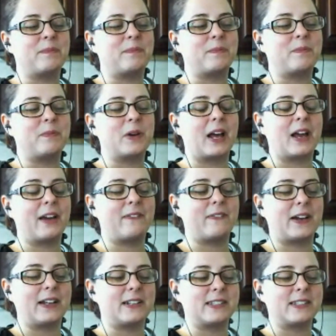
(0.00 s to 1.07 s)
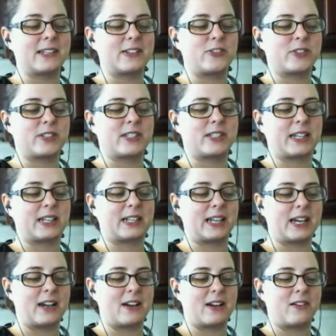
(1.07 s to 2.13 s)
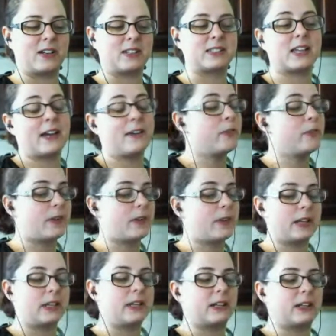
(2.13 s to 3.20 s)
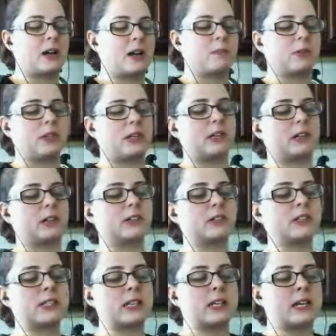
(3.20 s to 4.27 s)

what I find is interesting now is I haven't read it in a couple years,